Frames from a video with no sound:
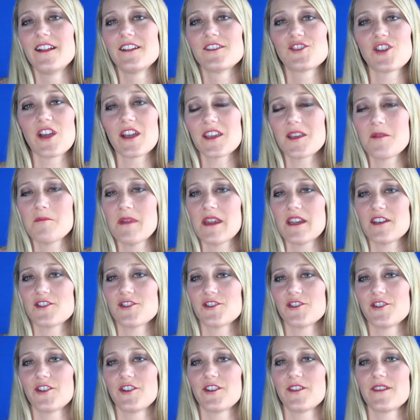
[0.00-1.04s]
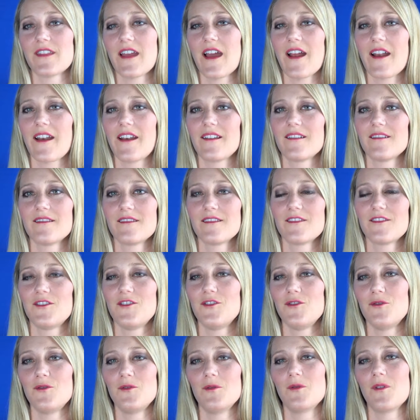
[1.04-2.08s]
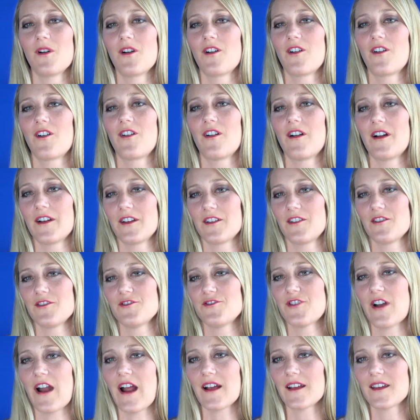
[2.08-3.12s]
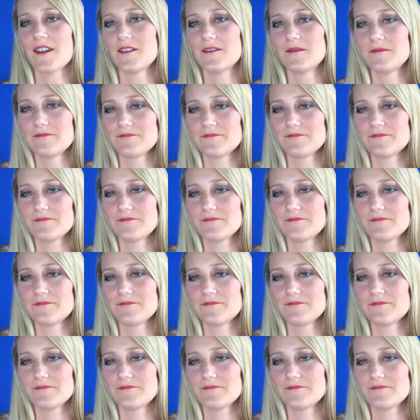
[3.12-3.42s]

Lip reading: check and make sure that you are on a good track.